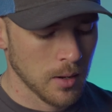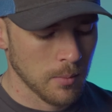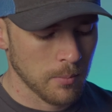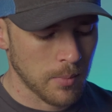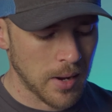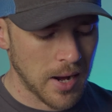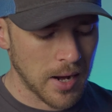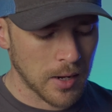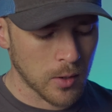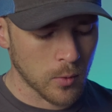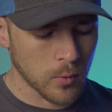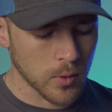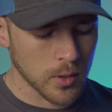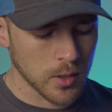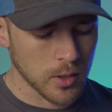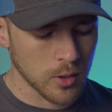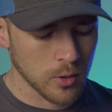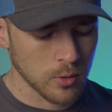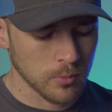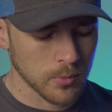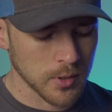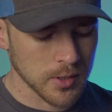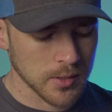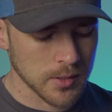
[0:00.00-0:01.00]
Back when
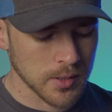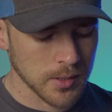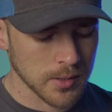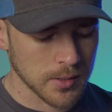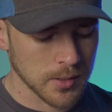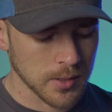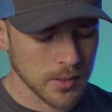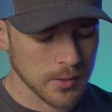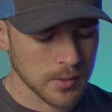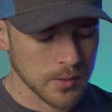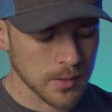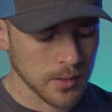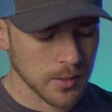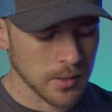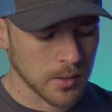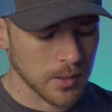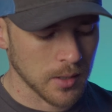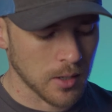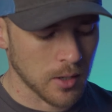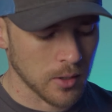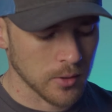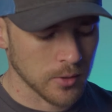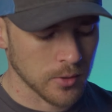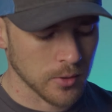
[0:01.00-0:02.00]
humans existed in
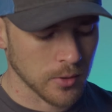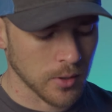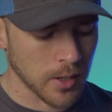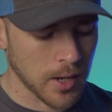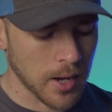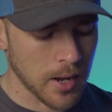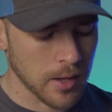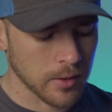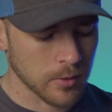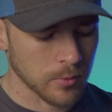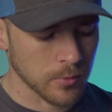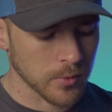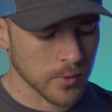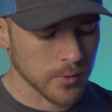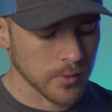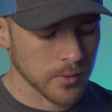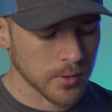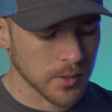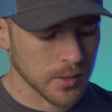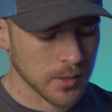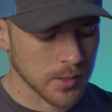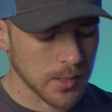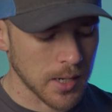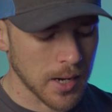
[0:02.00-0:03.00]
hunter-gatherer
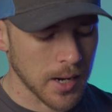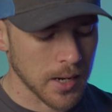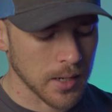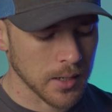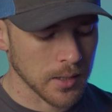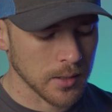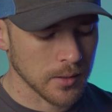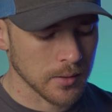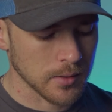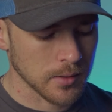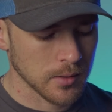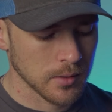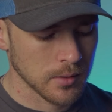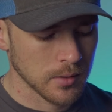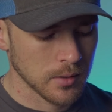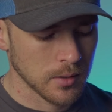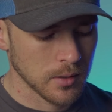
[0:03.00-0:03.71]
societies,